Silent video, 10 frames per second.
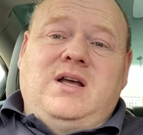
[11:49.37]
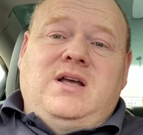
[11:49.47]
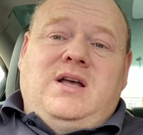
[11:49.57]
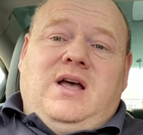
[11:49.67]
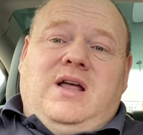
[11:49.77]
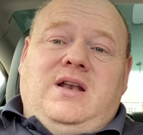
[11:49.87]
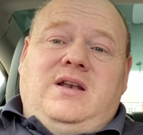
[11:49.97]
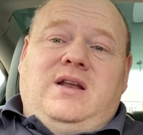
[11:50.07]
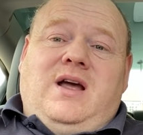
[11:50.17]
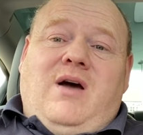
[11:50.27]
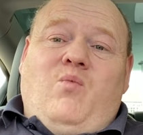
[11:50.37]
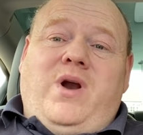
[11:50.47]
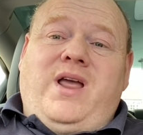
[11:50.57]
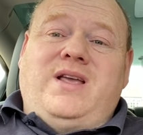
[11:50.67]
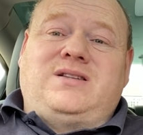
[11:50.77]
and
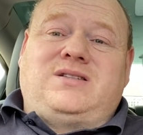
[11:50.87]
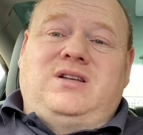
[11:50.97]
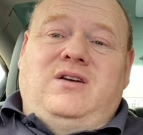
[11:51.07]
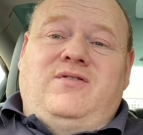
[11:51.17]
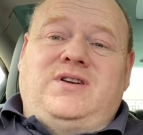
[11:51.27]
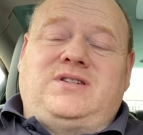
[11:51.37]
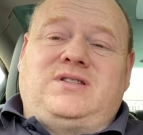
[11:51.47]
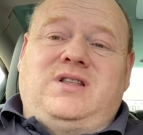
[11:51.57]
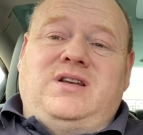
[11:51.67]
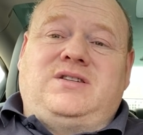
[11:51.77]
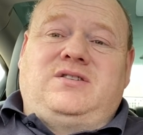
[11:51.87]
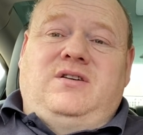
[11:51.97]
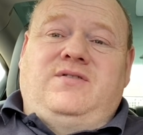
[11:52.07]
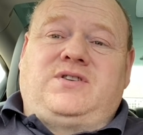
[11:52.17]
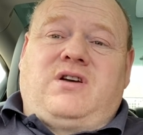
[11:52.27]
when it is serviced, that it's
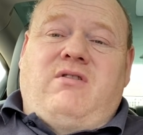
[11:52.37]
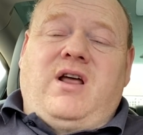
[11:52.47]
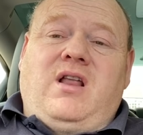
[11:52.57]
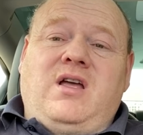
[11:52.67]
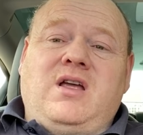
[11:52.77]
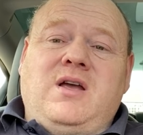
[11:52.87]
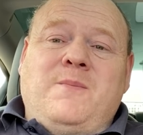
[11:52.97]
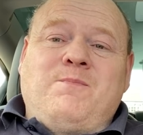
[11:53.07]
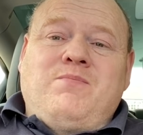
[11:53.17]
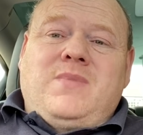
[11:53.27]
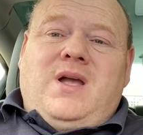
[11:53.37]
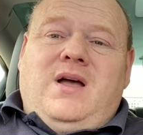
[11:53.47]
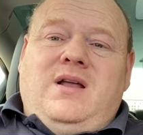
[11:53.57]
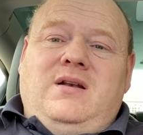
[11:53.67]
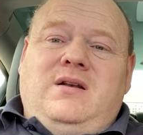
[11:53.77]
serviced correctly.
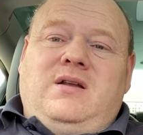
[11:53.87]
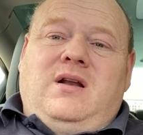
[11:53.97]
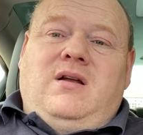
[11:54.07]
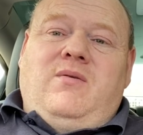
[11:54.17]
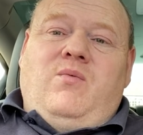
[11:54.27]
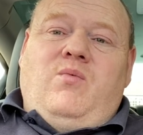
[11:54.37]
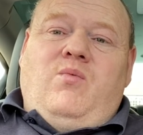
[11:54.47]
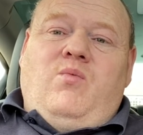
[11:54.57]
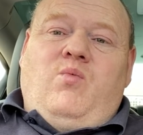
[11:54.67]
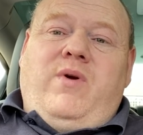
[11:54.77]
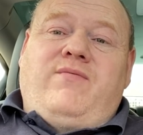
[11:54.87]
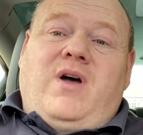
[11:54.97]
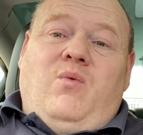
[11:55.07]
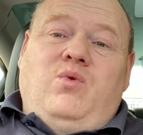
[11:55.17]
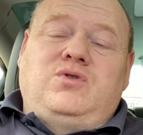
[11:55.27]
And with
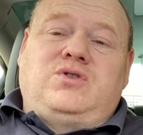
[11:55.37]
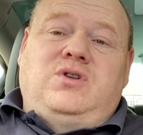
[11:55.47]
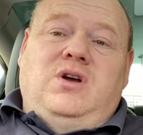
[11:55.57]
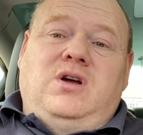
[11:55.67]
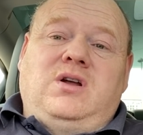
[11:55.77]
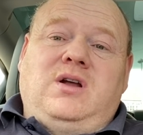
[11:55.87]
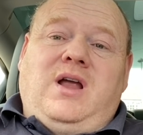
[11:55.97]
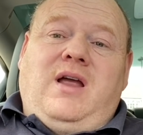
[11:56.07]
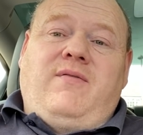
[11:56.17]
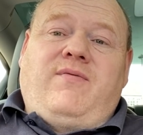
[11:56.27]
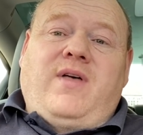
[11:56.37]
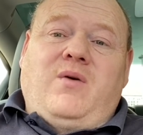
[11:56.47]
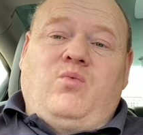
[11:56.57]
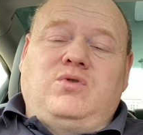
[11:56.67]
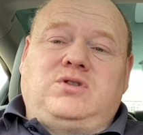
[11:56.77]
that Worcester, if that
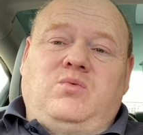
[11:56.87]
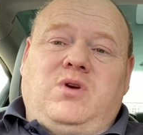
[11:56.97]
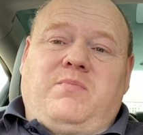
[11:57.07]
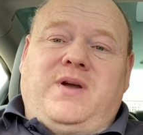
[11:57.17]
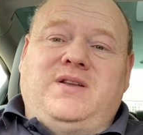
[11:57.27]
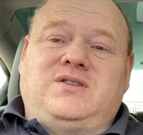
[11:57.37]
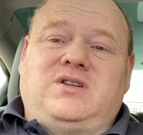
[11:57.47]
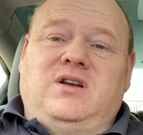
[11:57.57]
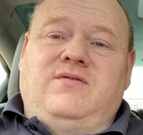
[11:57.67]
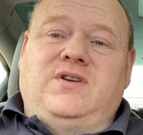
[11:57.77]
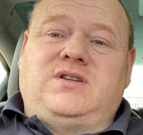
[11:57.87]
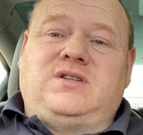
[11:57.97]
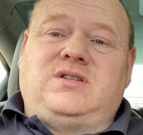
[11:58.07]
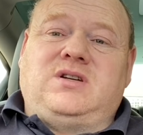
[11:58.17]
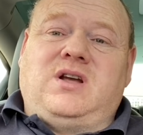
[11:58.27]
Worcester would have been
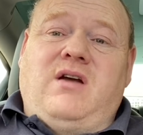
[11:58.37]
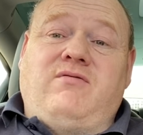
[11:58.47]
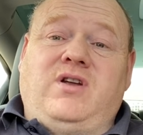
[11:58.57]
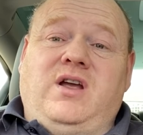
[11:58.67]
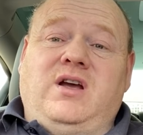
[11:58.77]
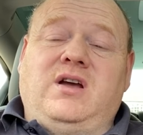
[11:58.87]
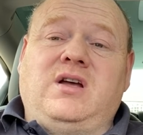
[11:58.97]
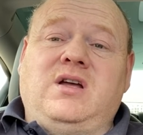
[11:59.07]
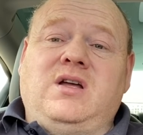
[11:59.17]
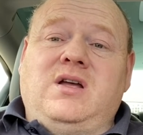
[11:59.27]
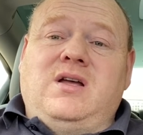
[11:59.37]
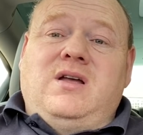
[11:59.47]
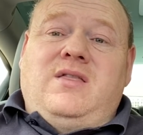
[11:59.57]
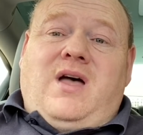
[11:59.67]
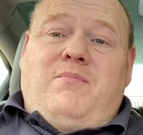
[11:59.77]
serviced every year,
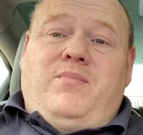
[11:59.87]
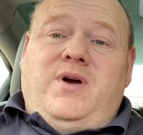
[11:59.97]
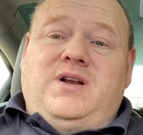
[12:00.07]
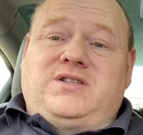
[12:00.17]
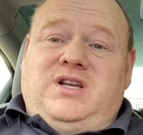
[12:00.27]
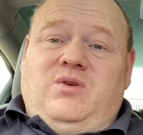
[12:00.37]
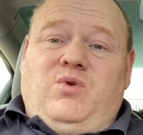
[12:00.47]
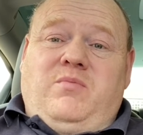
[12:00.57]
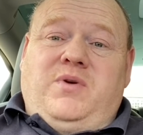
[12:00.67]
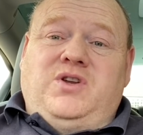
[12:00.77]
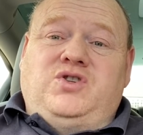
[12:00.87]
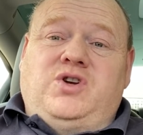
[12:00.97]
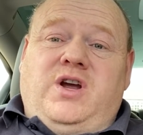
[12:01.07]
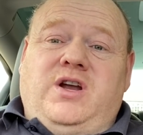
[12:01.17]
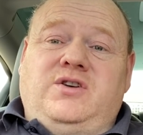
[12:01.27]
that burner seal would have been
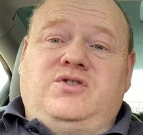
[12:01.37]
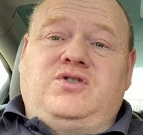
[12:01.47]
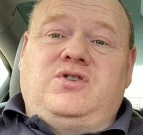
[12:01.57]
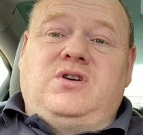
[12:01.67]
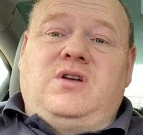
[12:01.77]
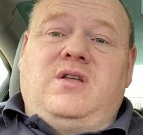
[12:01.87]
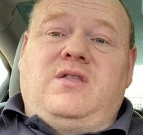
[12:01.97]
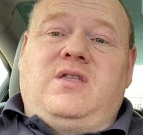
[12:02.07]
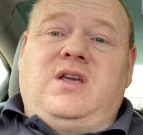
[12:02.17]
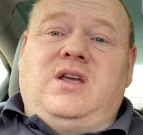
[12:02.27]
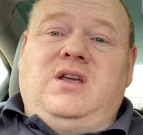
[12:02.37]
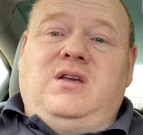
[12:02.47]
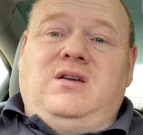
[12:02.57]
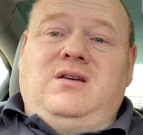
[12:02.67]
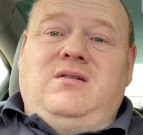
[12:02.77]
changed,
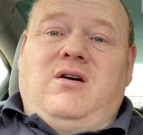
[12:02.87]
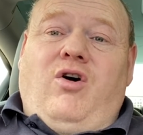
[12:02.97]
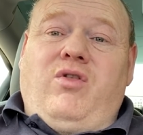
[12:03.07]
all the